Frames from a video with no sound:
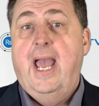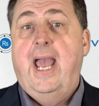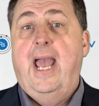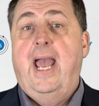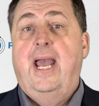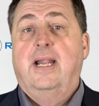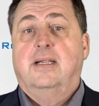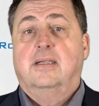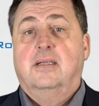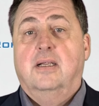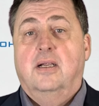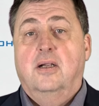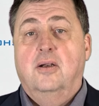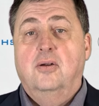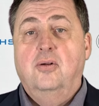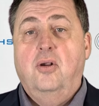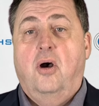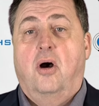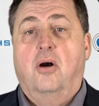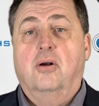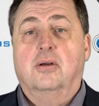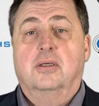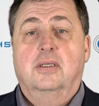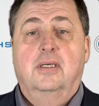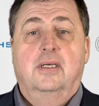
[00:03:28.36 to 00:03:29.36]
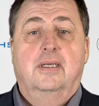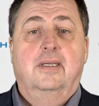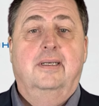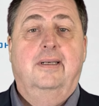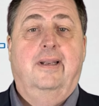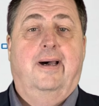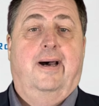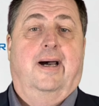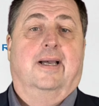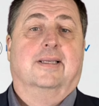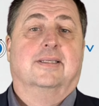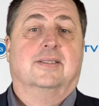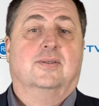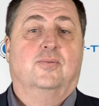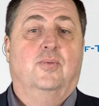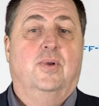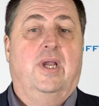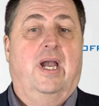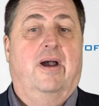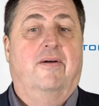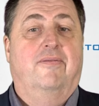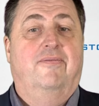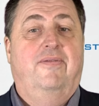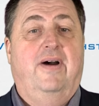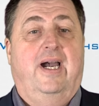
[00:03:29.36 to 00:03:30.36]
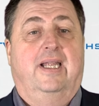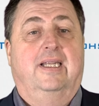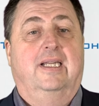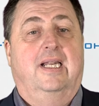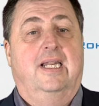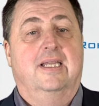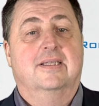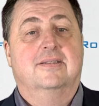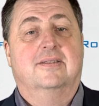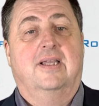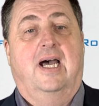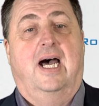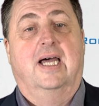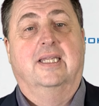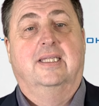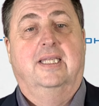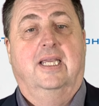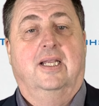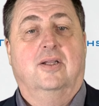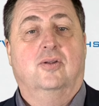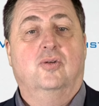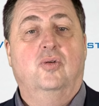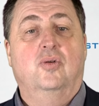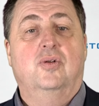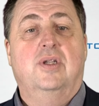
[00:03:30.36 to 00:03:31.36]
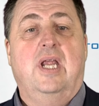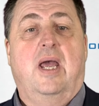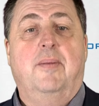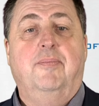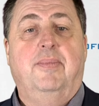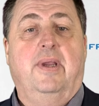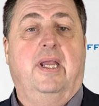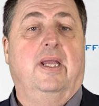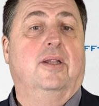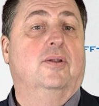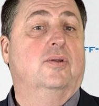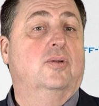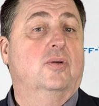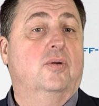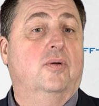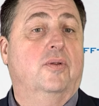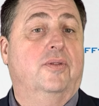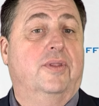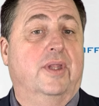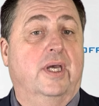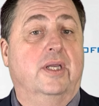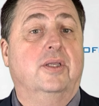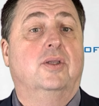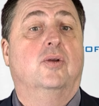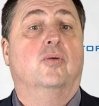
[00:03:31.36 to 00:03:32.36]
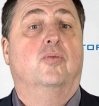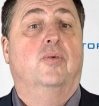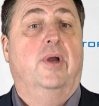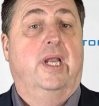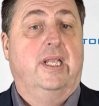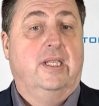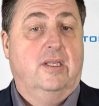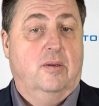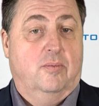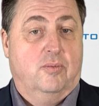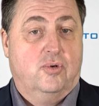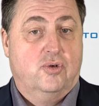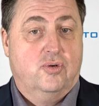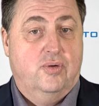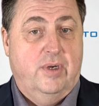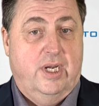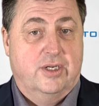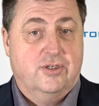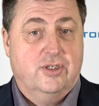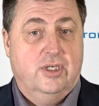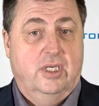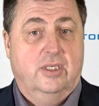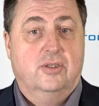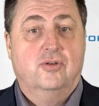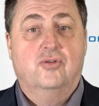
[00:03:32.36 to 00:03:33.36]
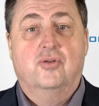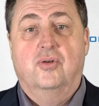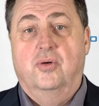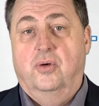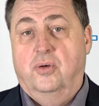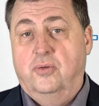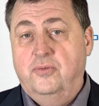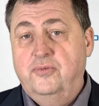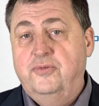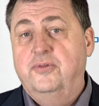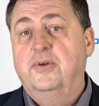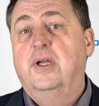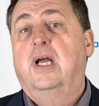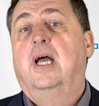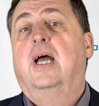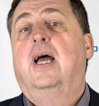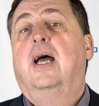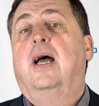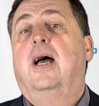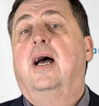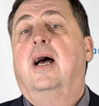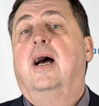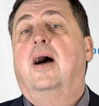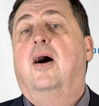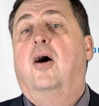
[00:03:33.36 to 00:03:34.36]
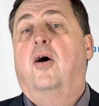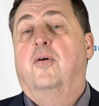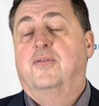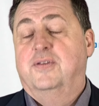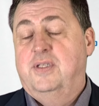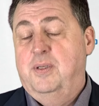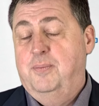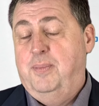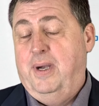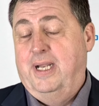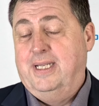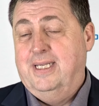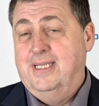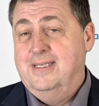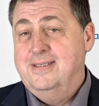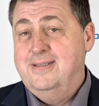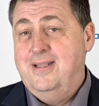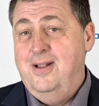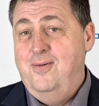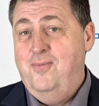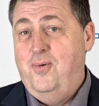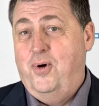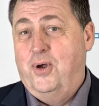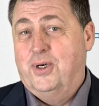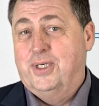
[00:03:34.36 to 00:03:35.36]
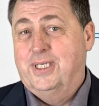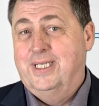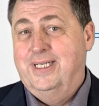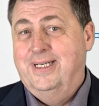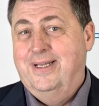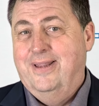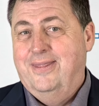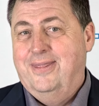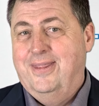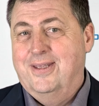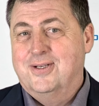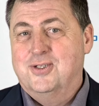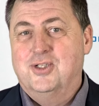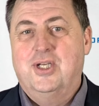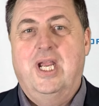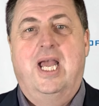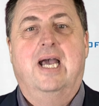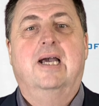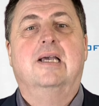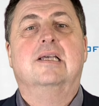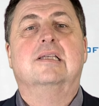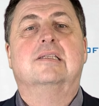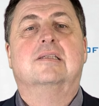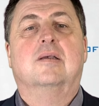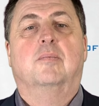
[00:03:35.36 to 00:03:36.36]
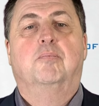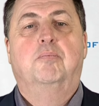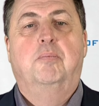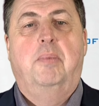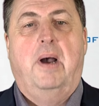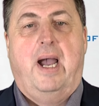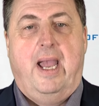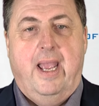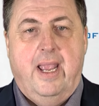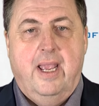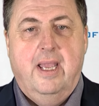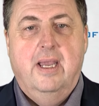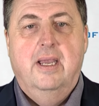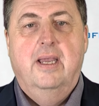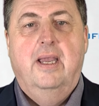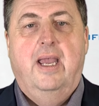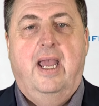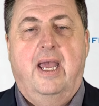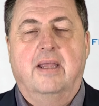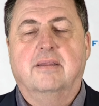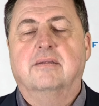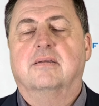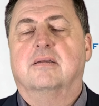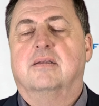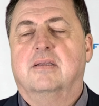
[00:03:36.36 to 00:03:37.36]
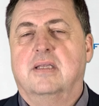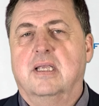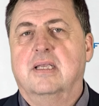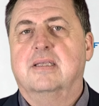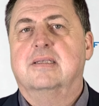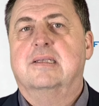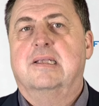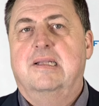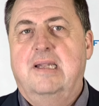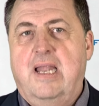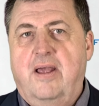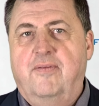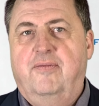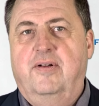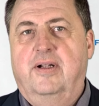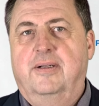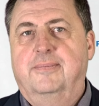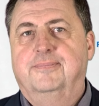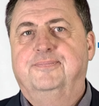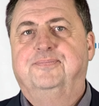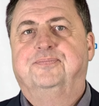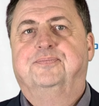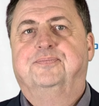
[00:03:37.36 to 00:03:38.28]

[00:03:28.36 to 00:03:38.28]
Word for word: At long last, we are finally starting to tap into the uranium treasure trove of Sibanye Stillwater. The share is a buy at this level.